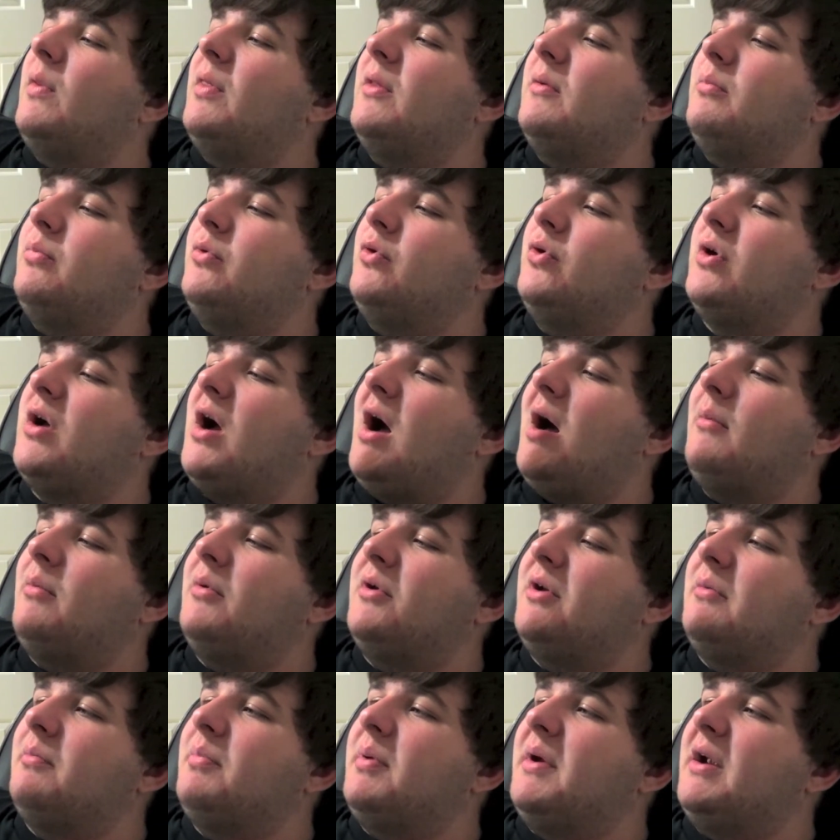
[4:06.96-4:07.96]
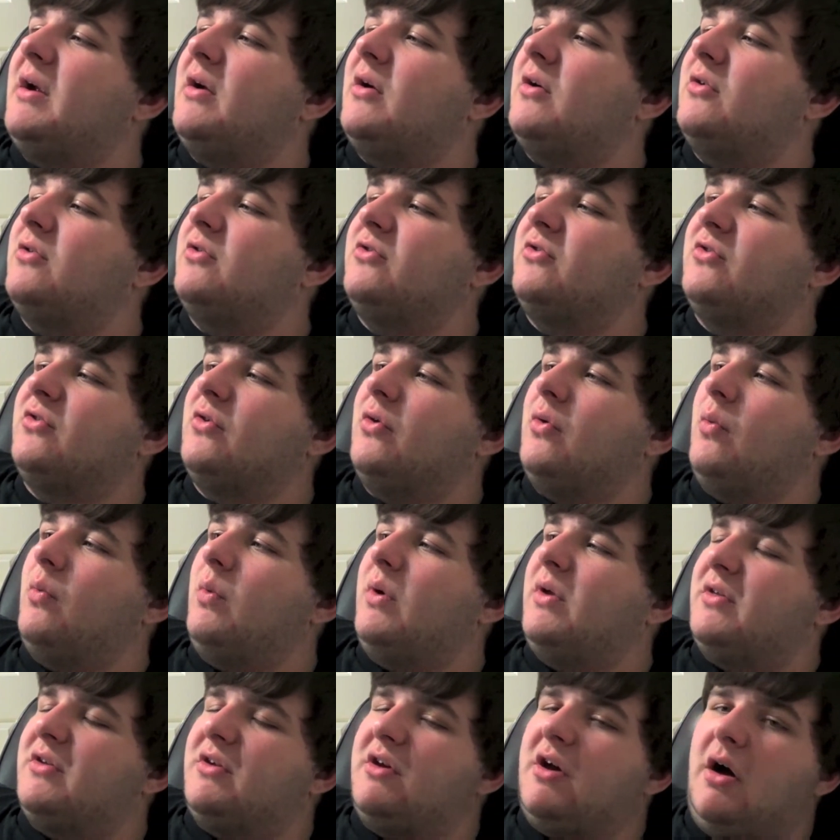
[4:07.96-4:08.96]
When the Blue Goblin appears
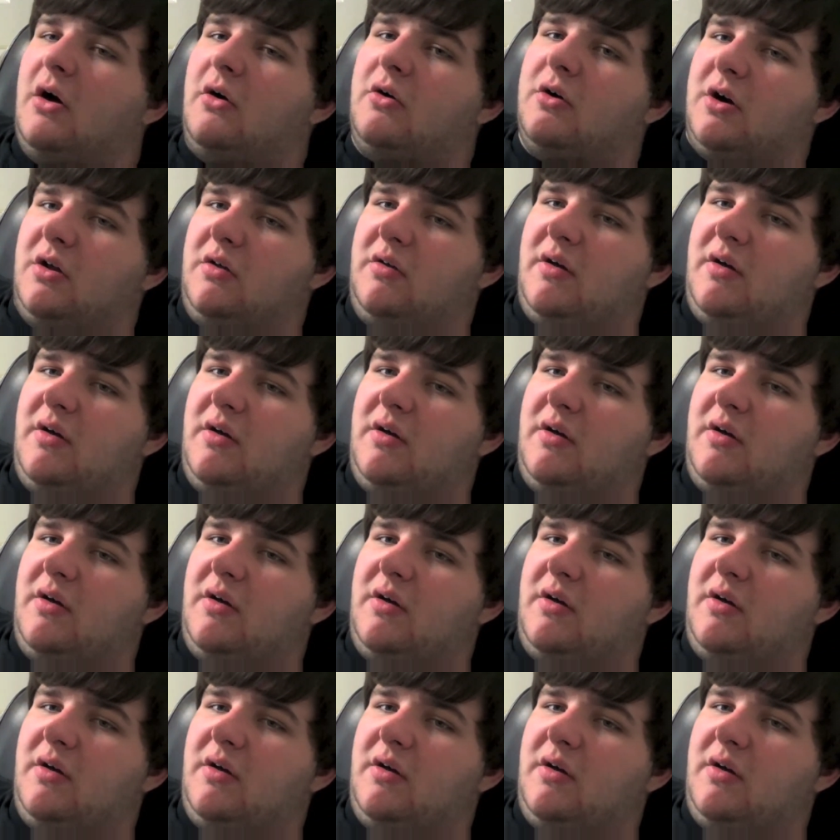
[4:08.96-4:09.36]
with Color